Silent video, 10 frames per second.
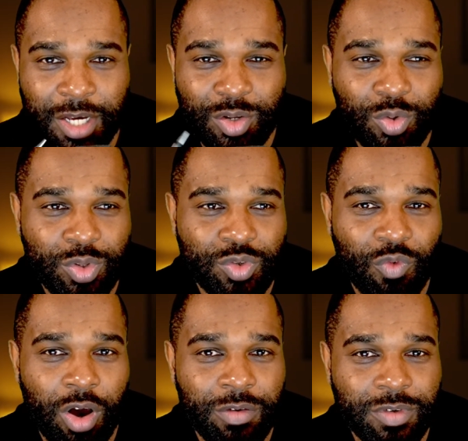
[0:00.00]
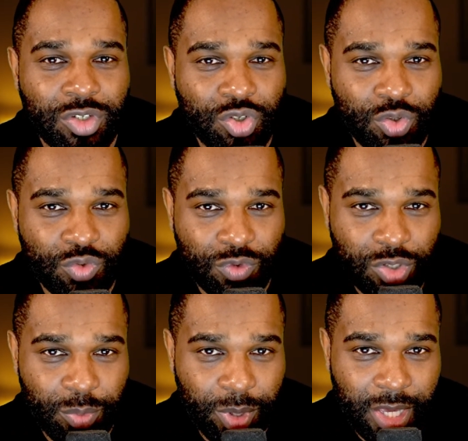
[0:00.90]
And all the drivers, George
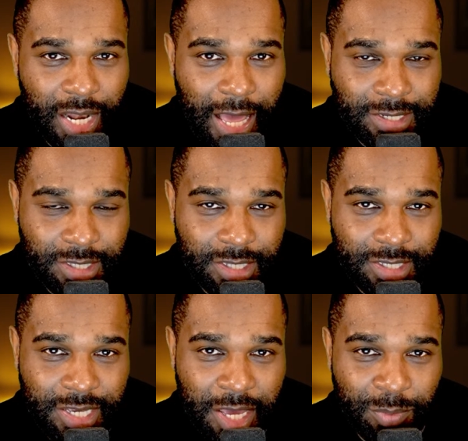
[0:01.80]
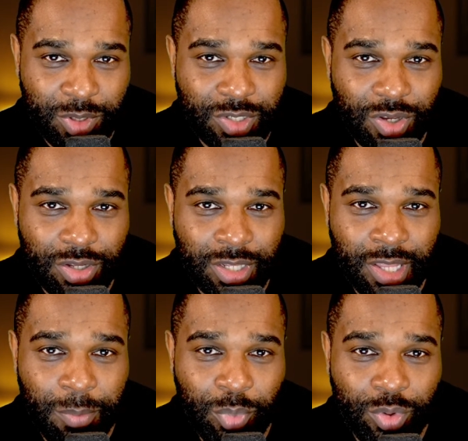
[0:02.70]
Russell being last at the table, decided
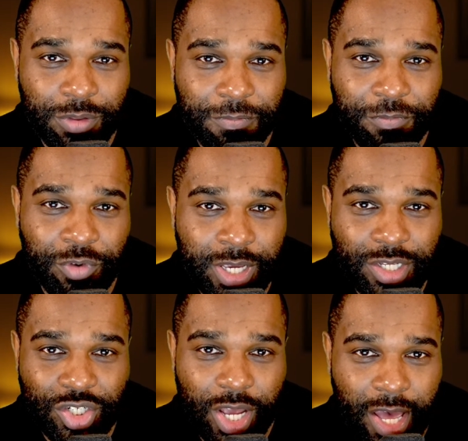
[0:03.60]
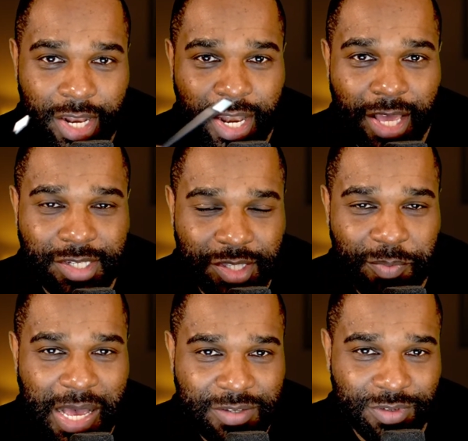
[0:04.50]
they put the free chair next to
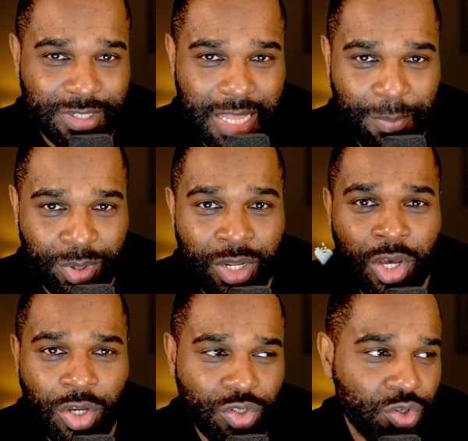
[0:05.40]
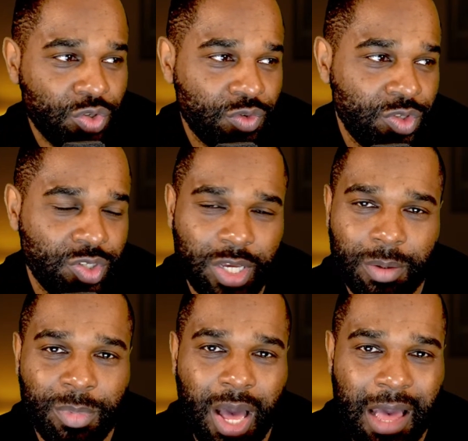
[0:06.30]
Max Verstappen. George Russell said,
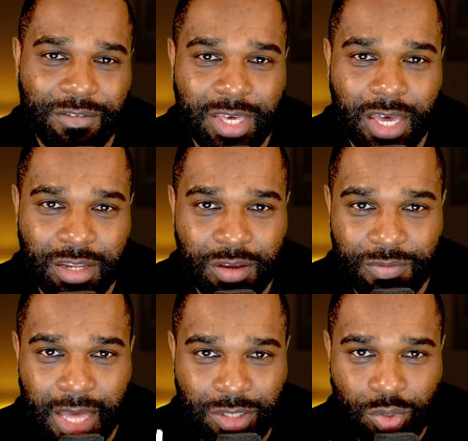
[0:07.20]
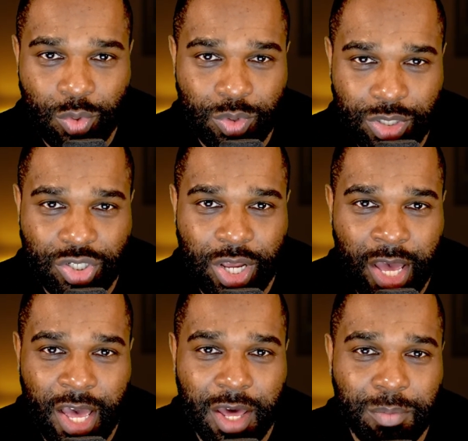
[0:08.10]
I'm not having any of that. Took the
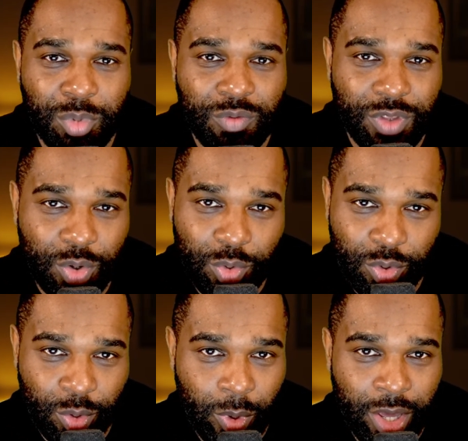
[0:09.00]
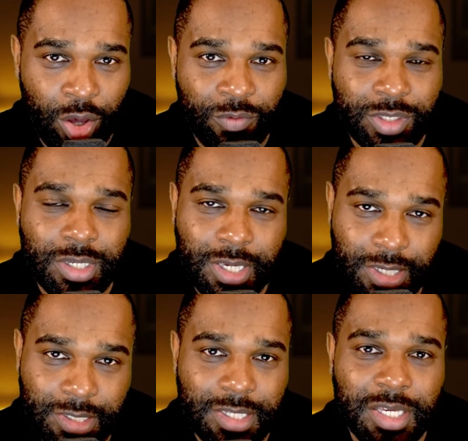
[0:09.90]
chair and moved it all the way over to
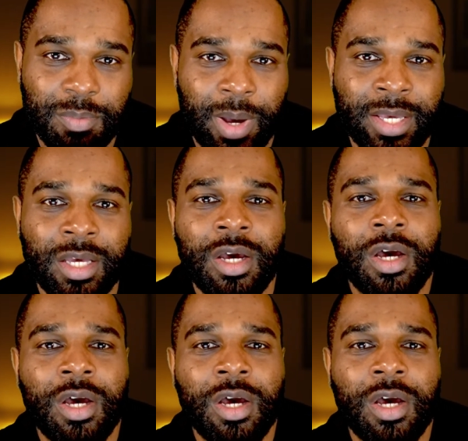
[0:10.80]
his teammate,